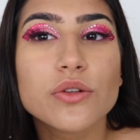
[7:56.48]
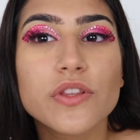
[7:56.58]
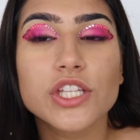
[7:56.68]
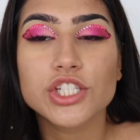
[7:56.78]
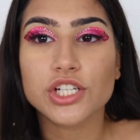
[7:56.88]

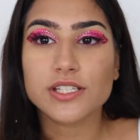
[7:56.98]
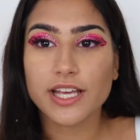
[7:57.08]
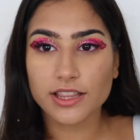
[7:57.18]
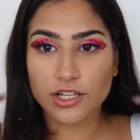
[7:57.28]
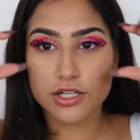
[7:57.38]
with just
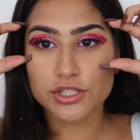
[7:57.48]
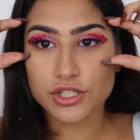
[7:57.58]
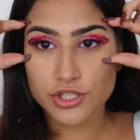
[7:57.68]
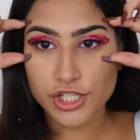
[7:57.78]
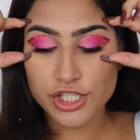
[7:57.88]
like the
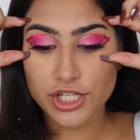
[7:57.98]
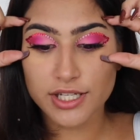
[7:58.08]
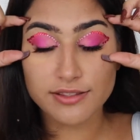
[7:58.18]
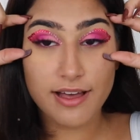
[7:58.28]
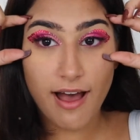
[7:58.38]
concentration
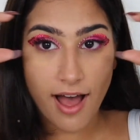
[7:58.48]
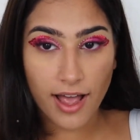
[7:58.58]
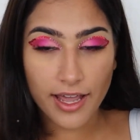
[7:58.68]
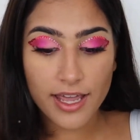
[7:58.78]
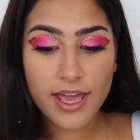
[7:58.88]
in the
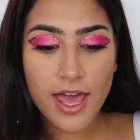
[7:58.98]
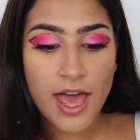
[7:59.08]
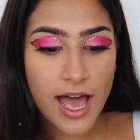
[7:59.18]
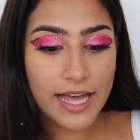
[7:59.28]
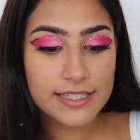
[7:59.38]
eye.
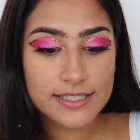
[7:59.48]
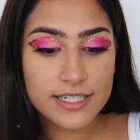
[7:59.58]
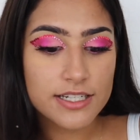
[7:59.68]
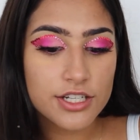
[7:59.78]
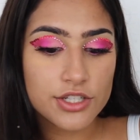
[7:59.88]
I
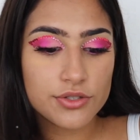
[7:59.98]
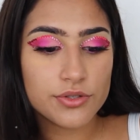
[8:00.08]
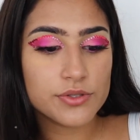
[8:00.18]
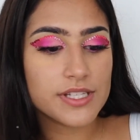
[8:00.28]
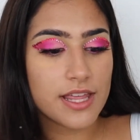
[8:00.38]
did use